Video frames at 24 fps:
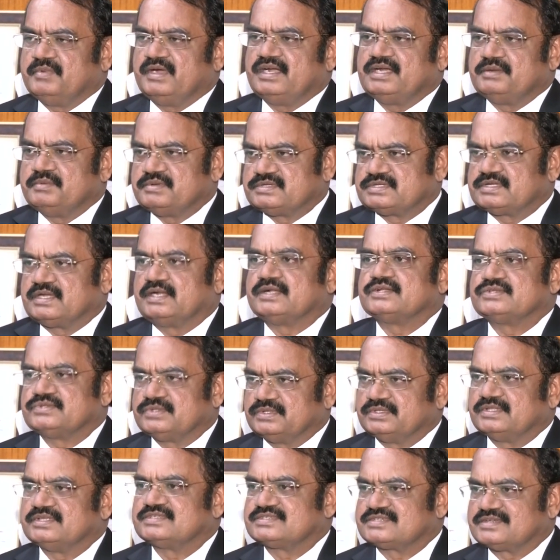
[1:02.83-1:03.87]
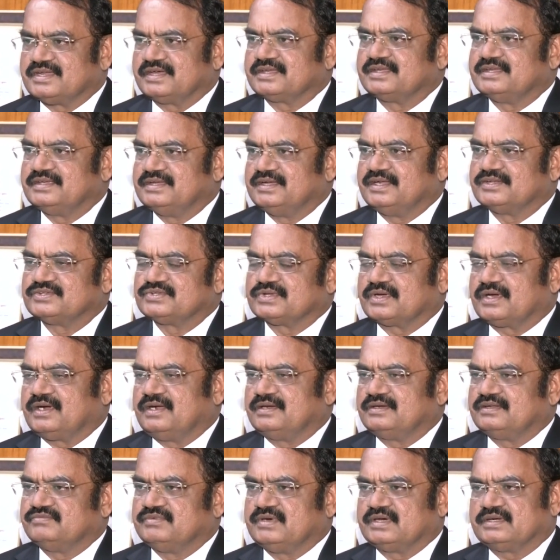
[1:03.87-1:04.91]
manned mission also, this talking also
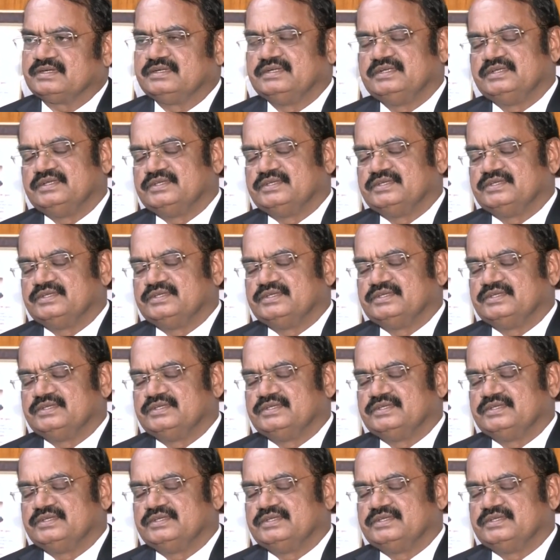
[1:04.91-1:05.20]
called for.